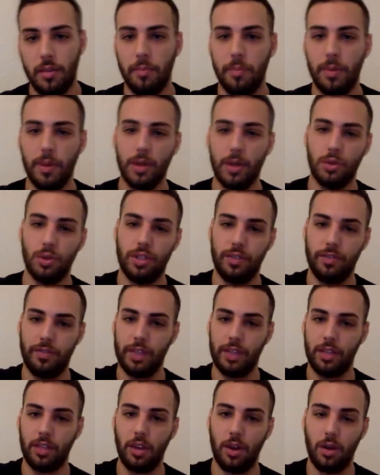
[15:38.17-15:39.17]
versus if
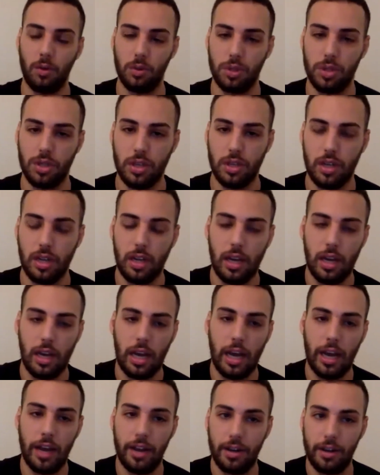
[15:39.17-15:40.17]
it goes
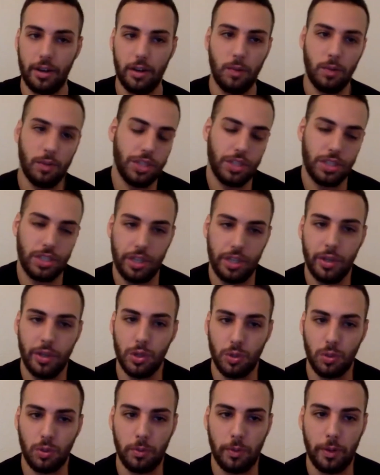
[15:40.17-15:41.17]
higher, which is the
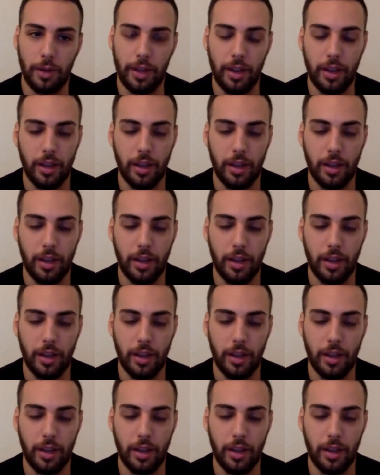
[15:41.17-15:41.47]
usual way.